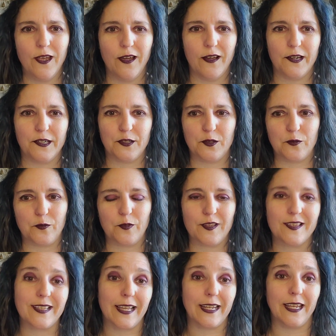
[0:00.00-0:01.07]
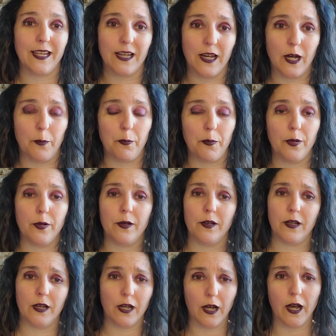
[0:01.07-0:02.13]
of setting up
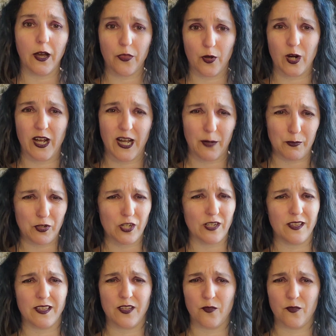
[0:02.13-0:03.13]
other options and